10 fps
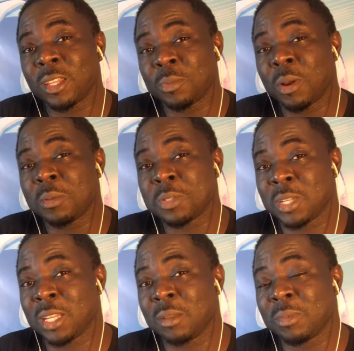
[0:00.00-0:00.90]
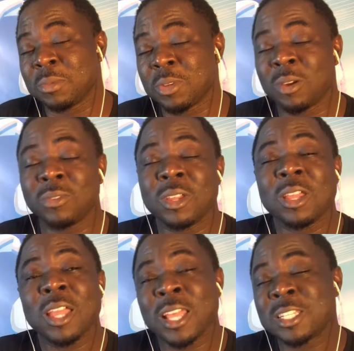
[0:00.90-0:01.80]
The problems you can help them solve,
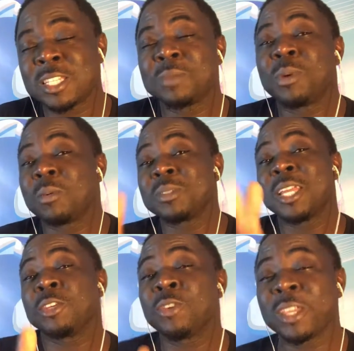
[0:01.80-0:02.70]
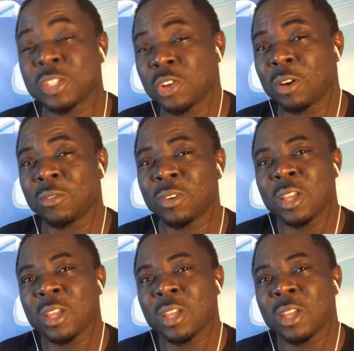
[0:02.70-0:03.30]
existing problems that you can solve.